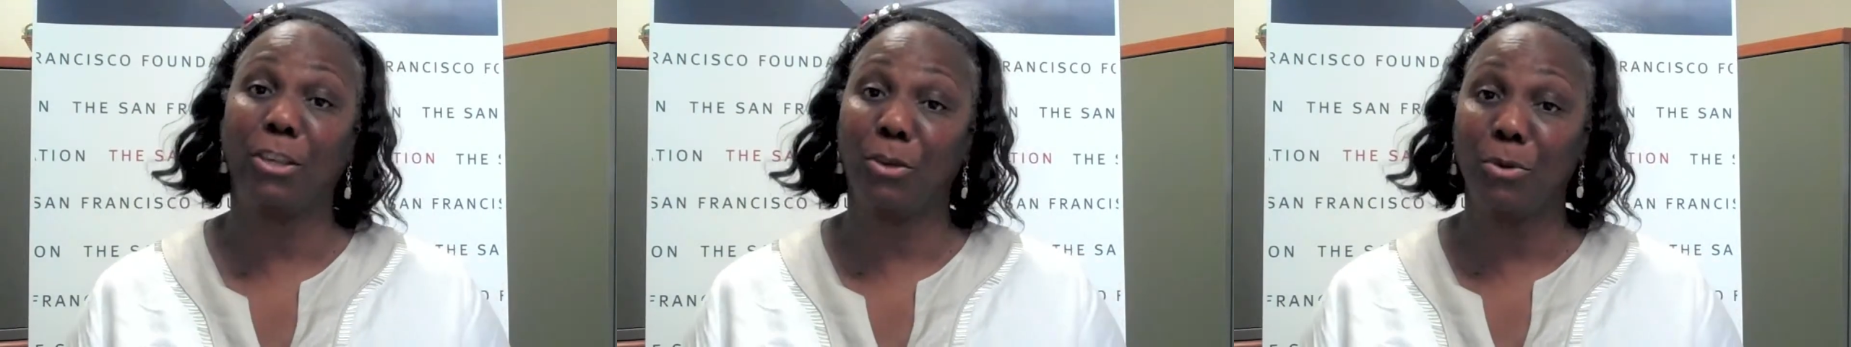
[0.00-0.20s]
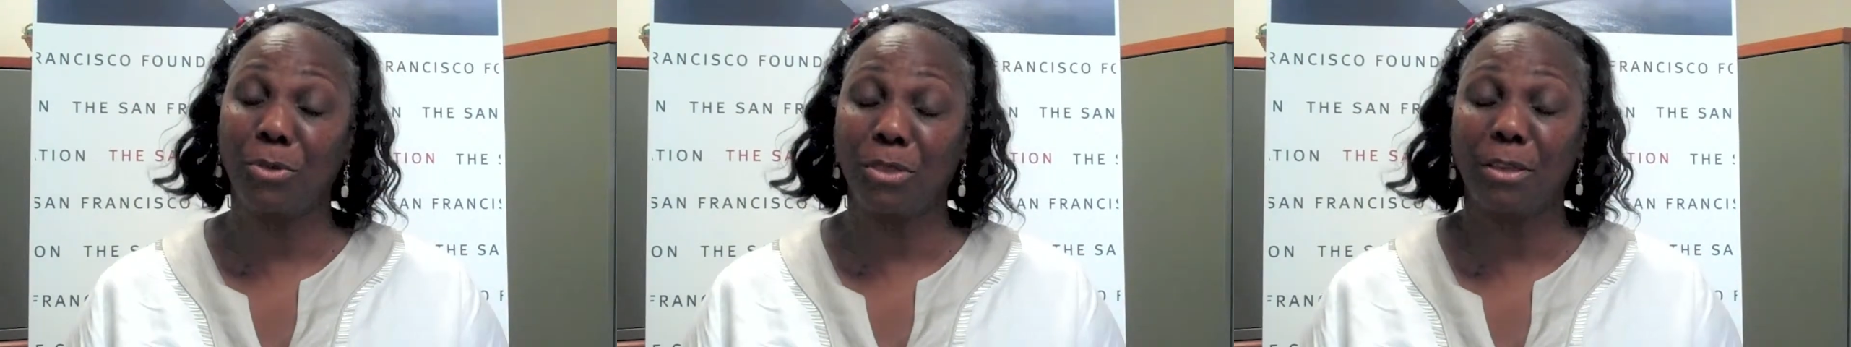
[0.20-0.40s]

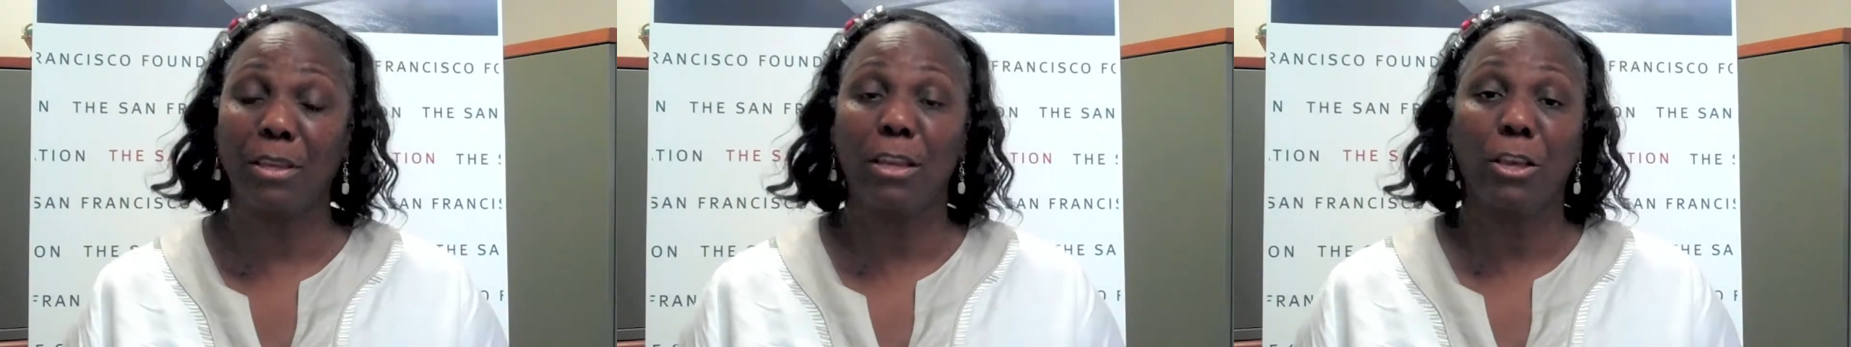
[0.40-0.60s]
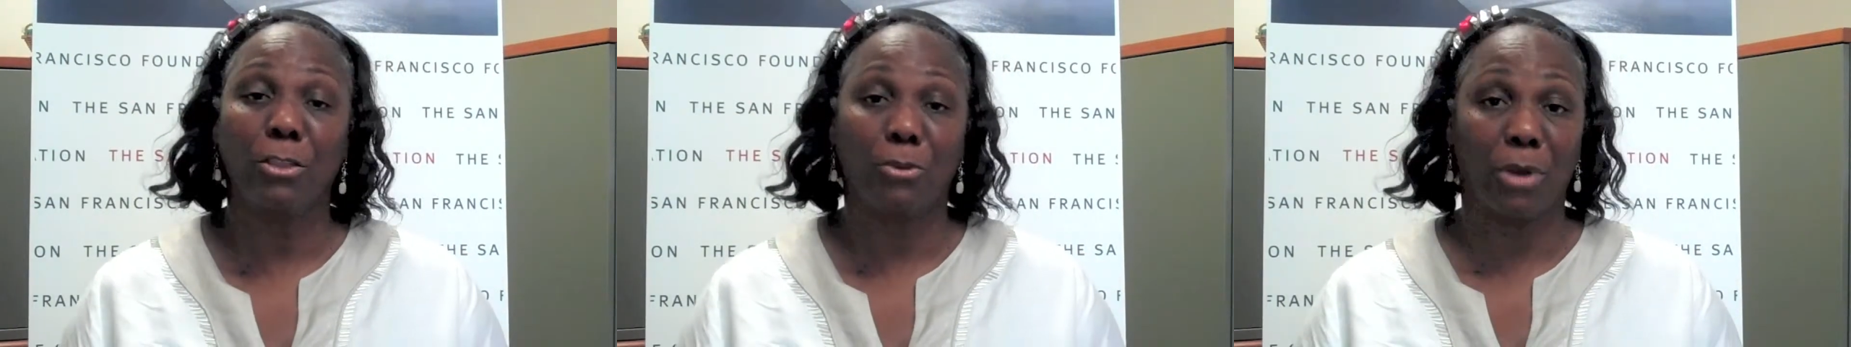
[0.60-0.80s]
youth
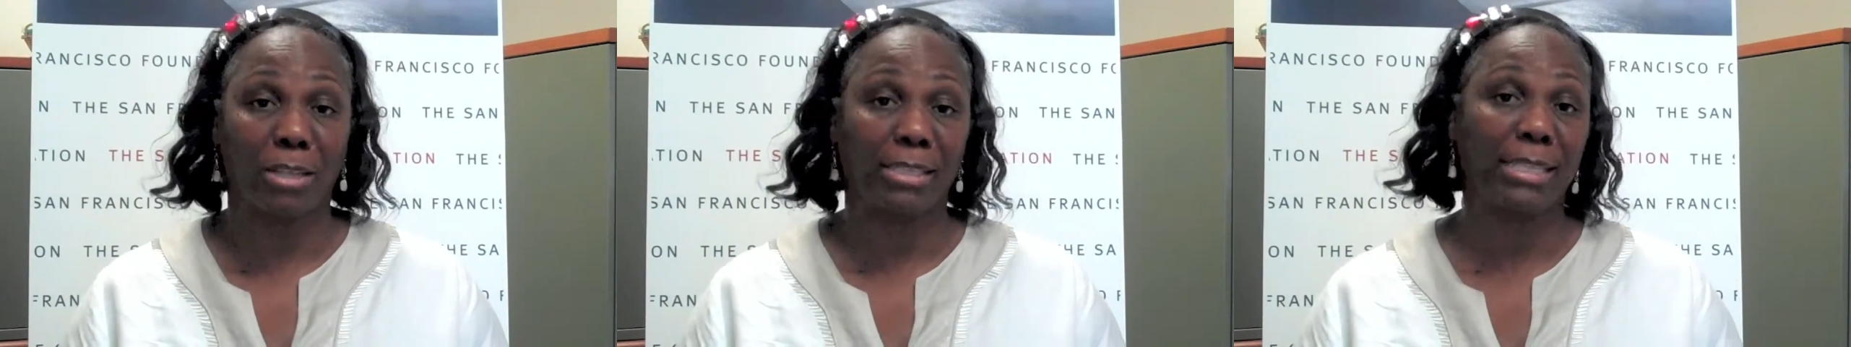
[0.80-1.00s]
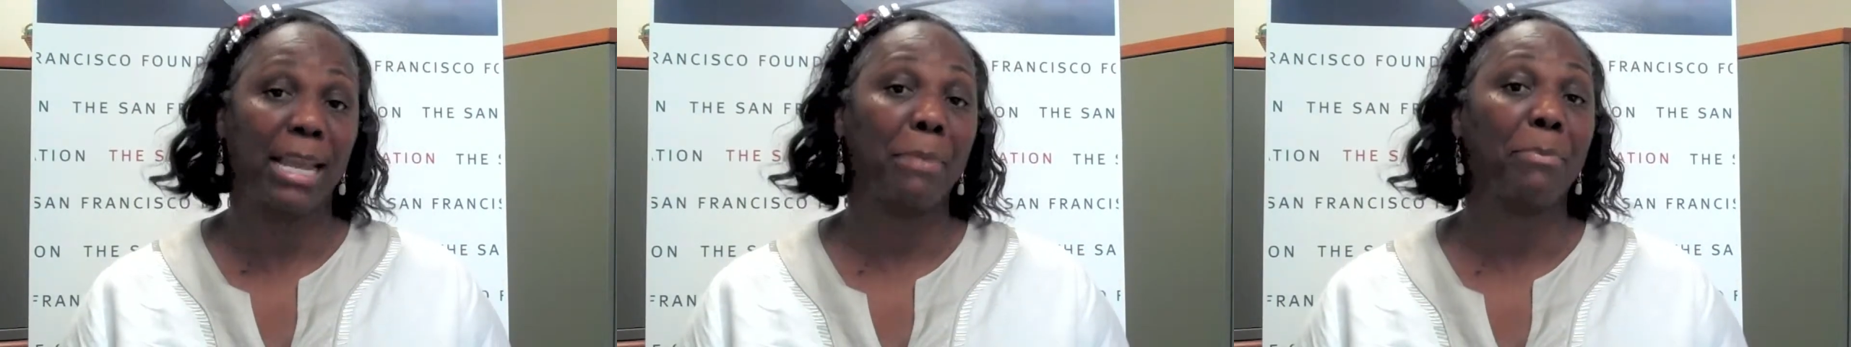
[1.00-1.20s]

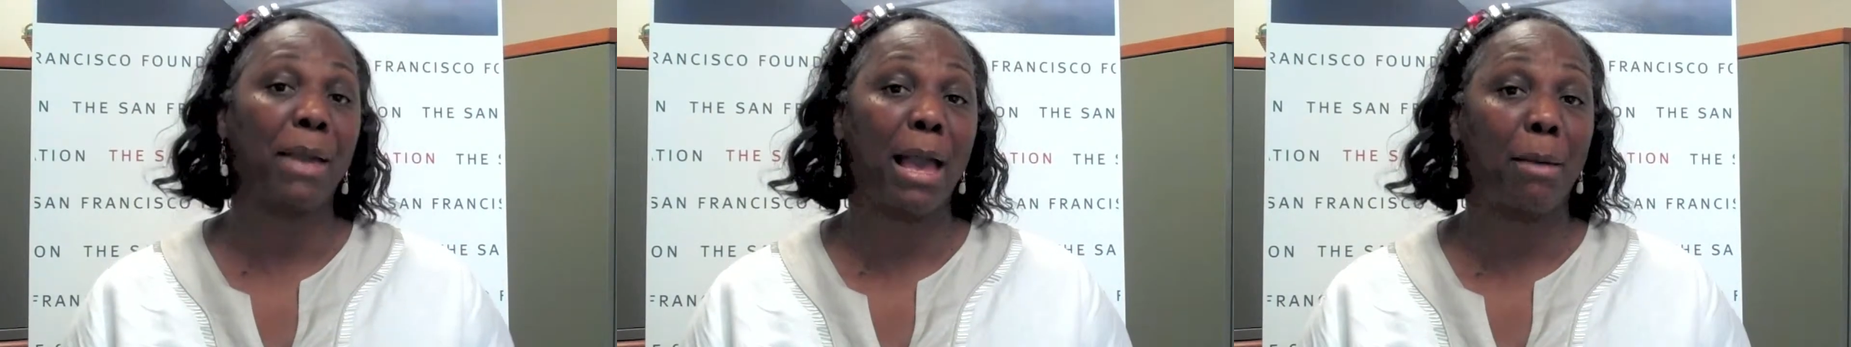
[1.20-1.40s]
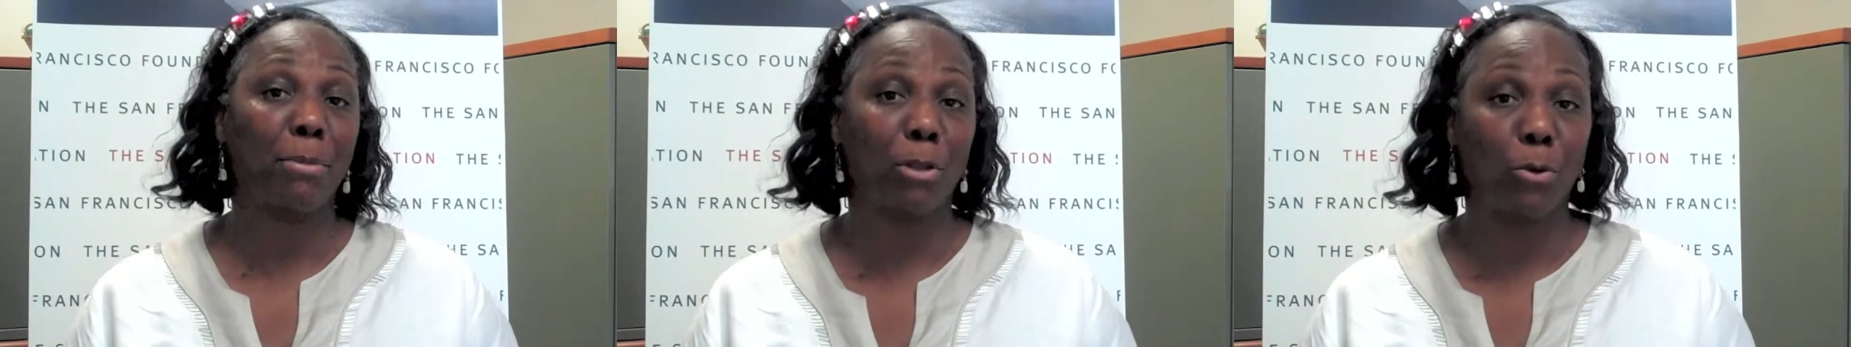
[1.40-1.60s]
throughout San
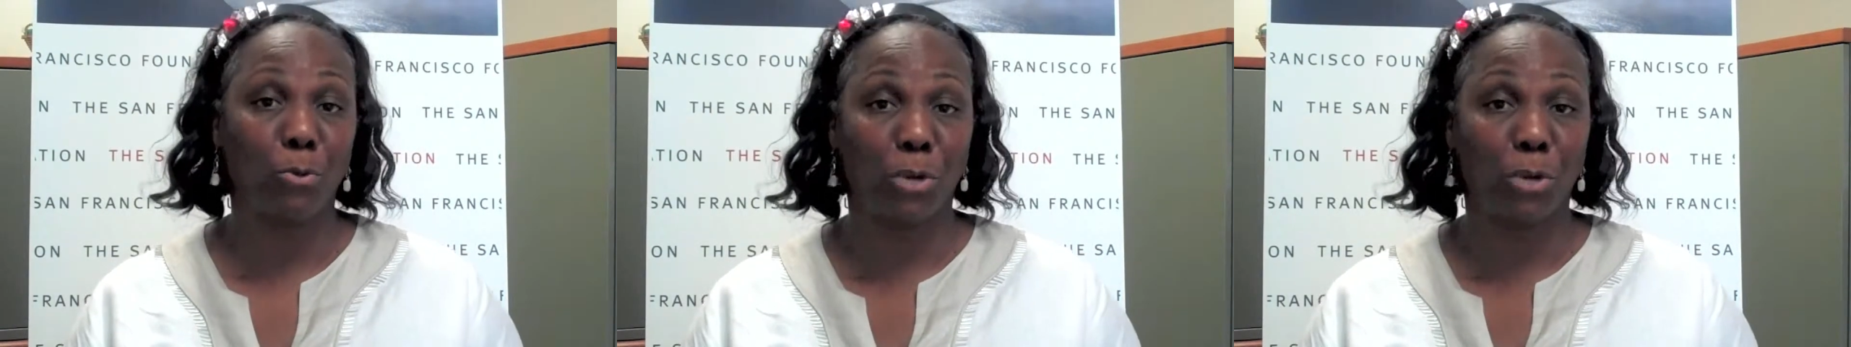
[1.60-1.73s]
Pablo,